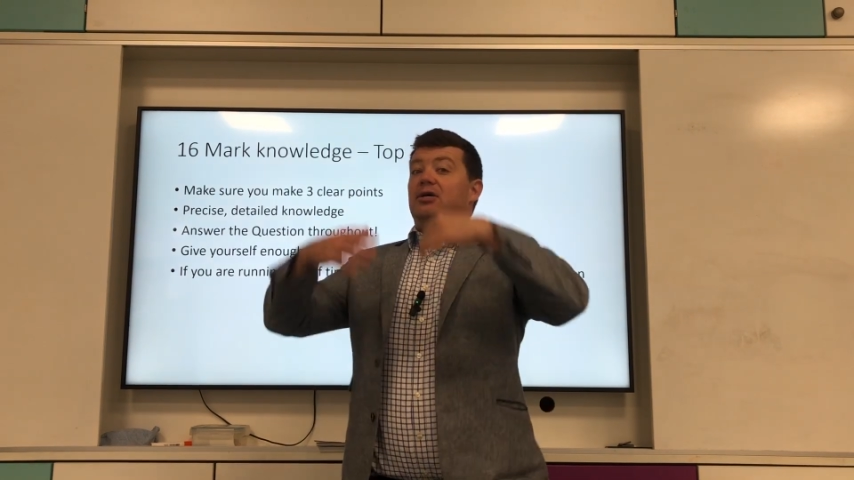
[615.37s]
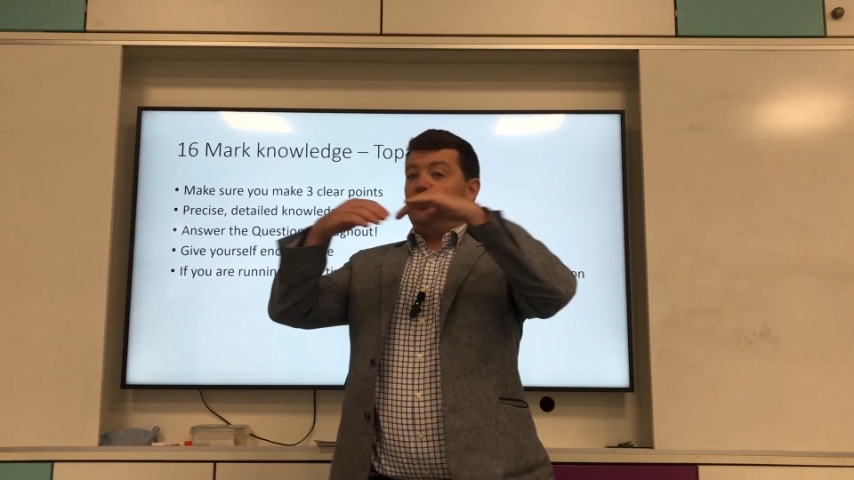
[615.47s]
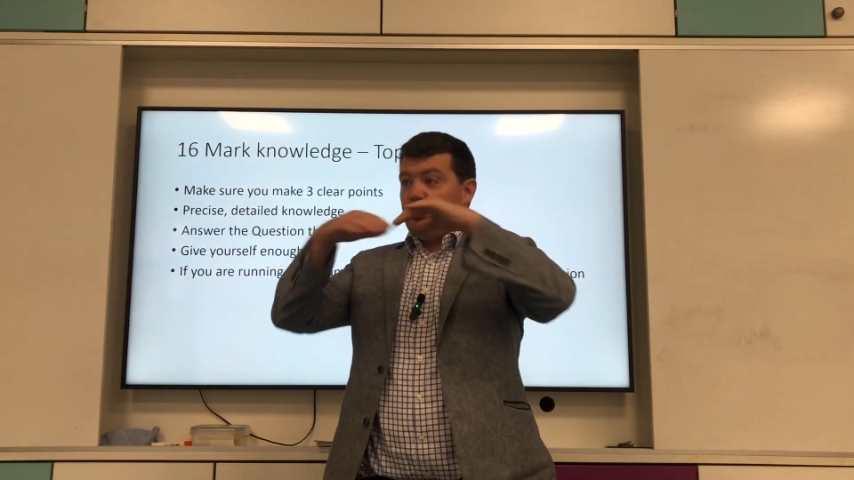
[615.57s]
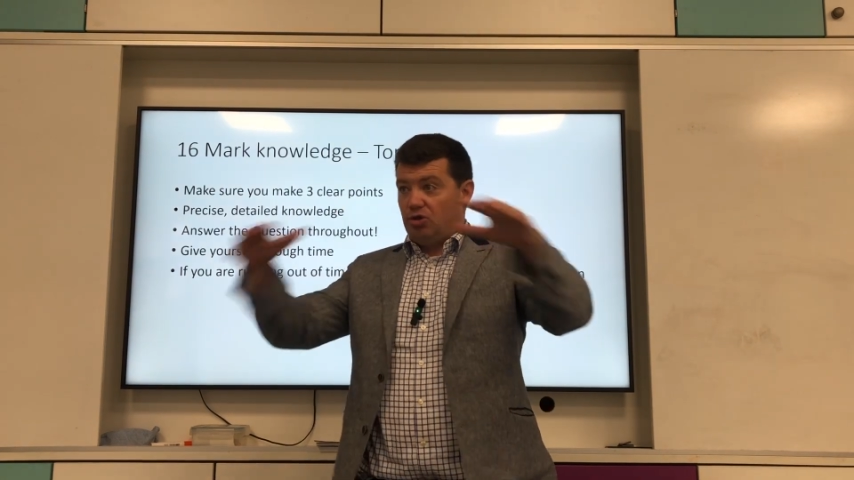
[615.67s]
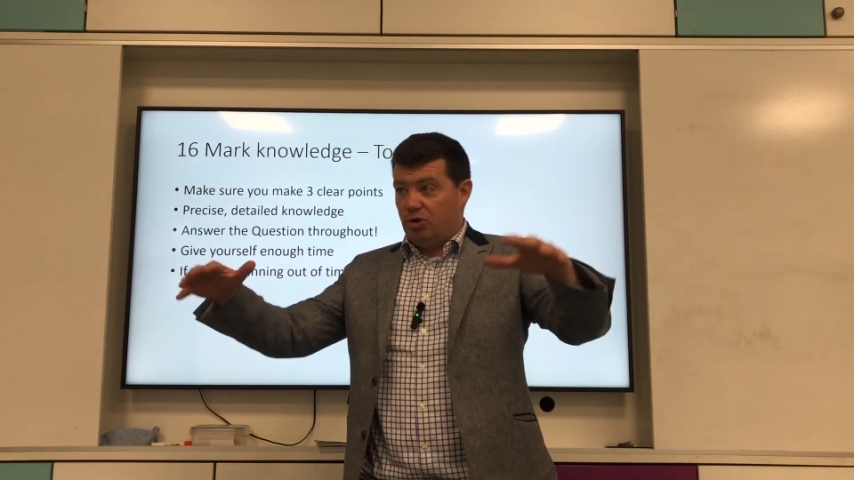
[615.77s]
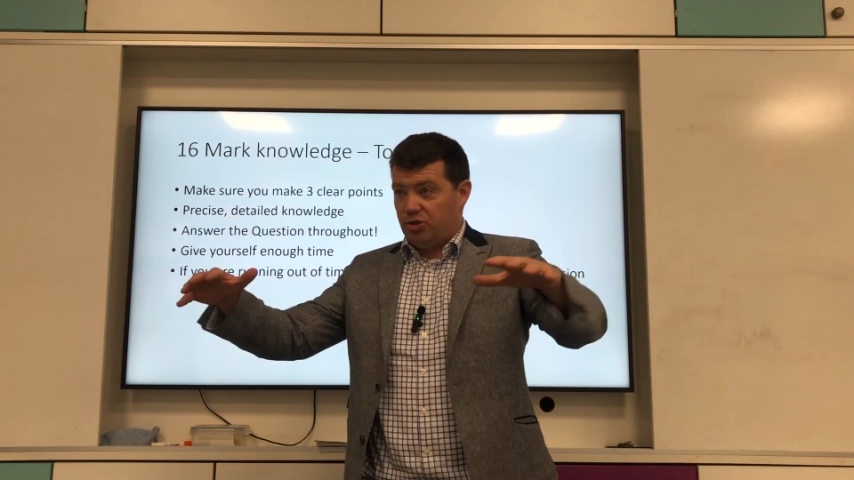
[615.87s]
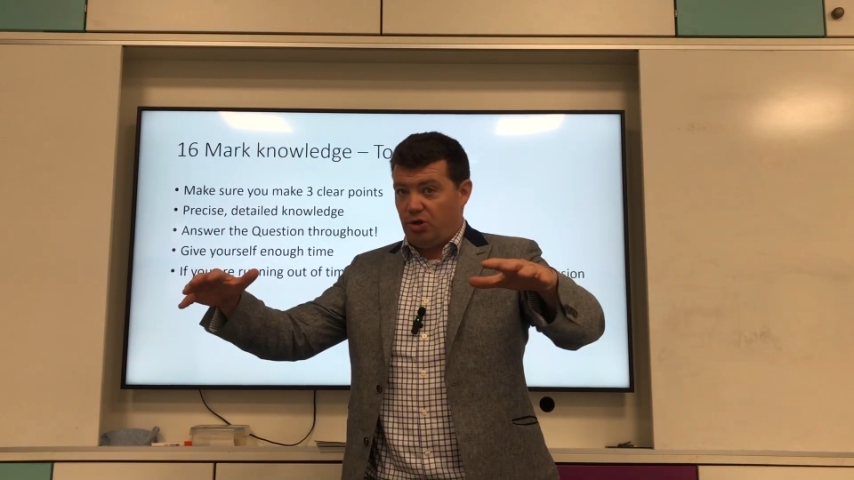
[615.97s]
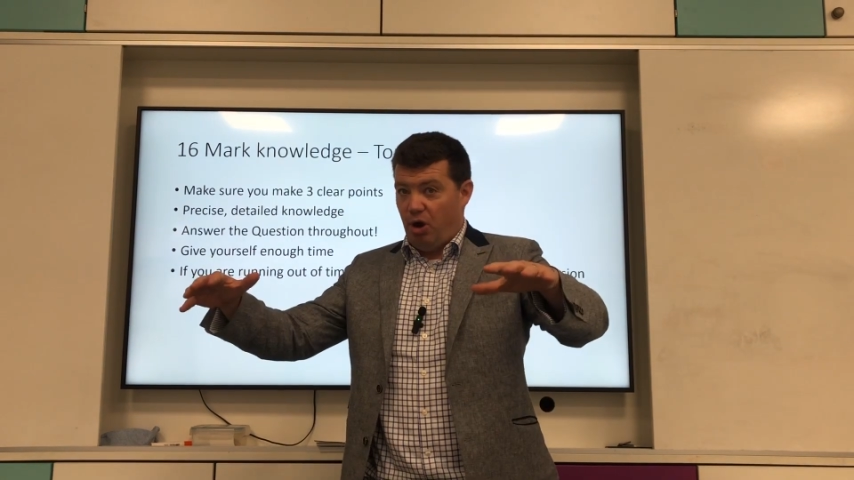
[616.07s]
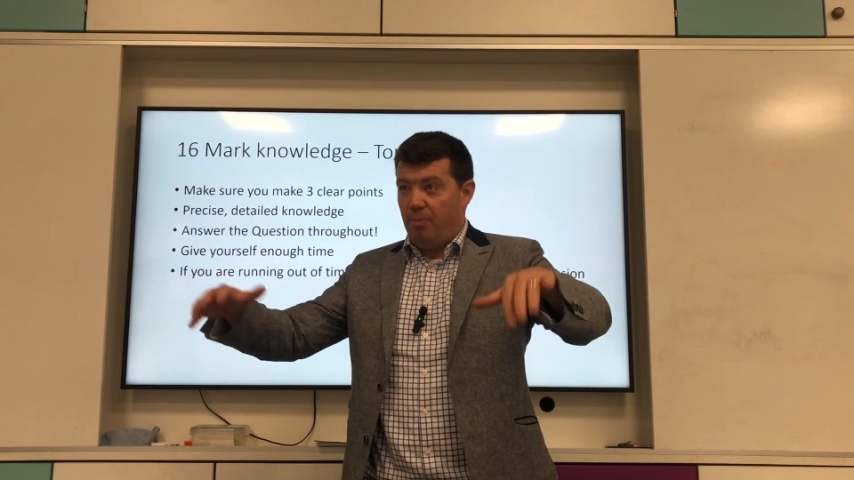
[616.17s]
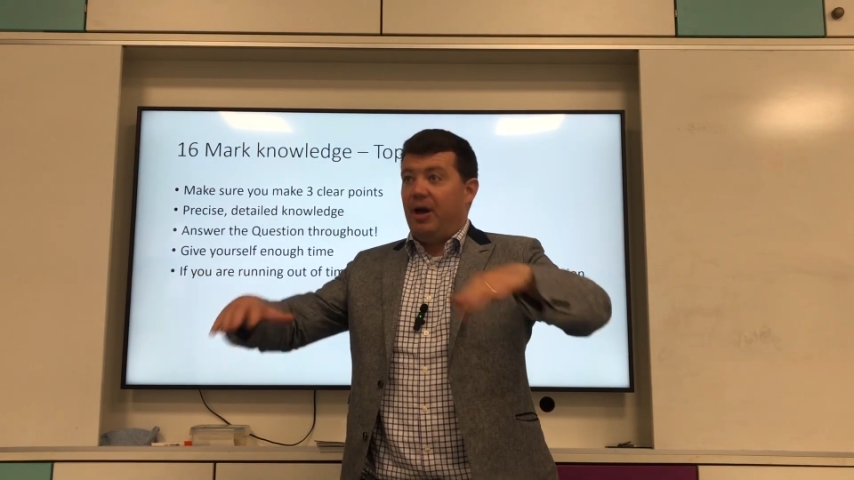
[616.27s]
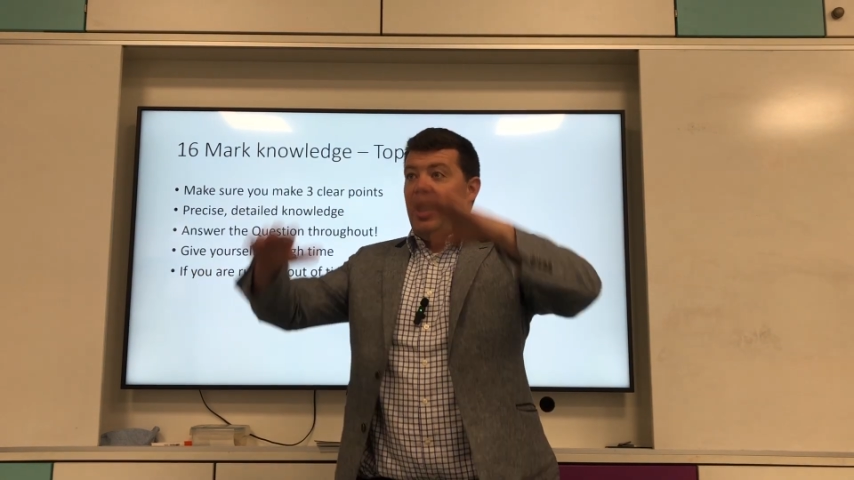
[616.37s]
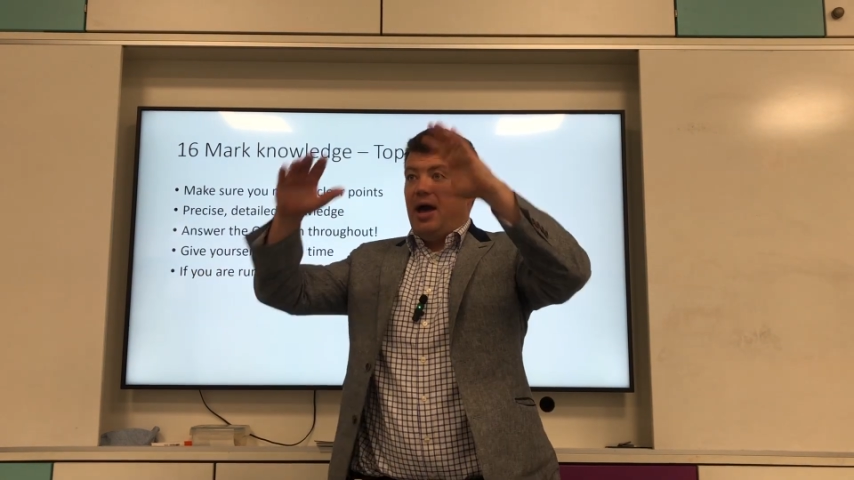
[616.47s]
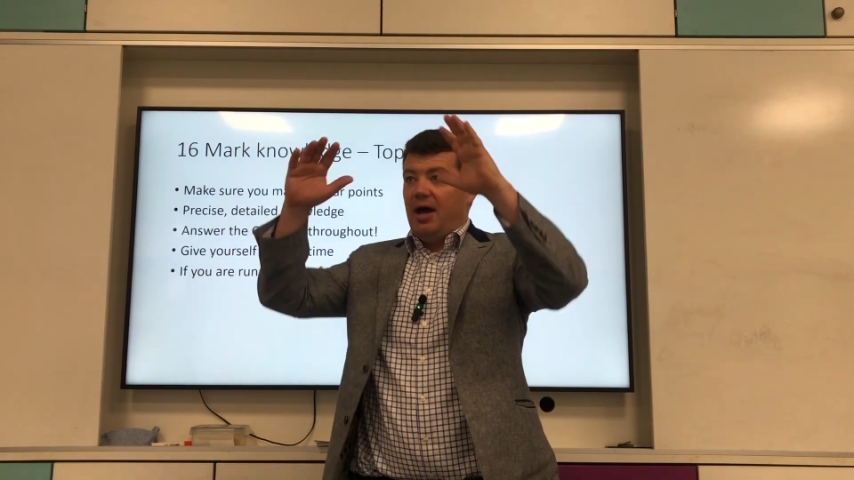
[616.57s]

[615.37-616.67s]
stop